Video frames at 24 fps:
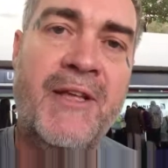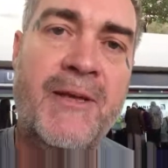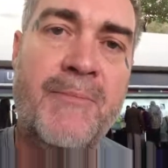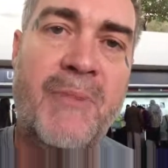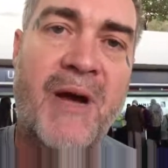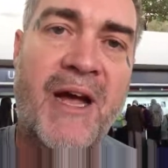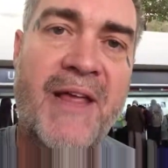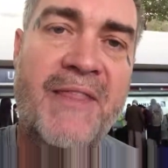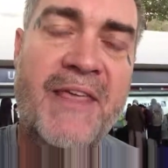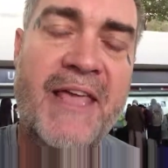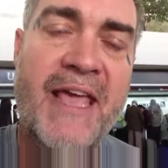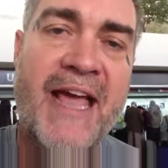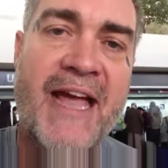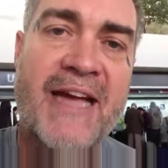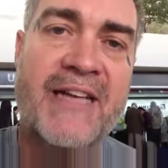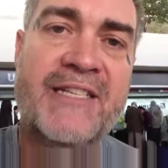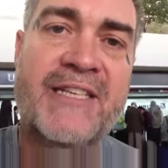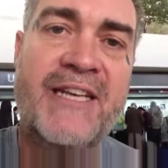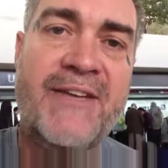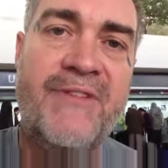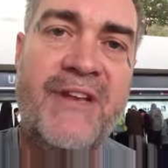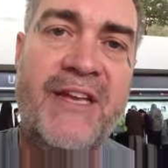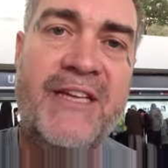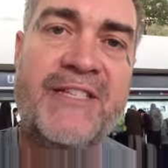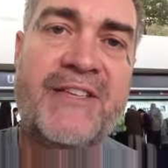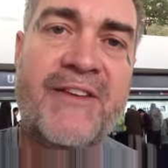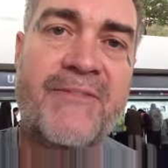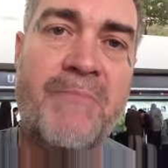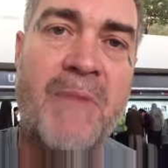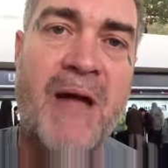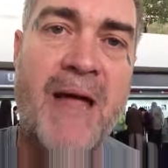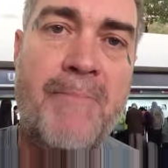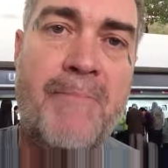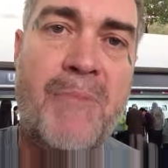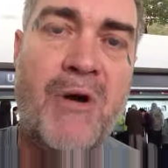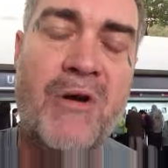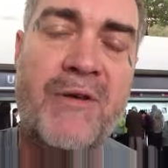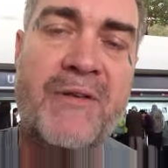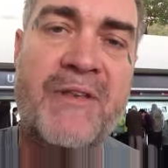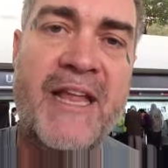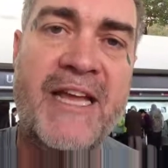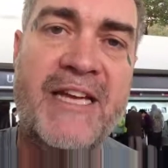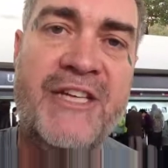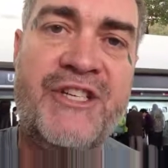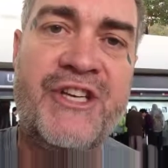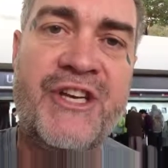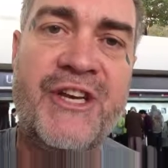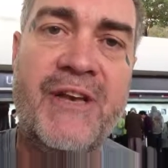by the activities of my birth
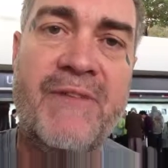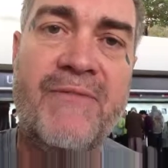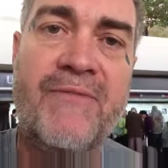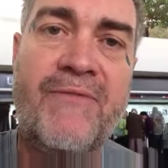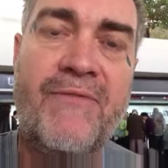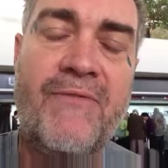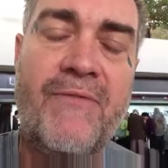nation in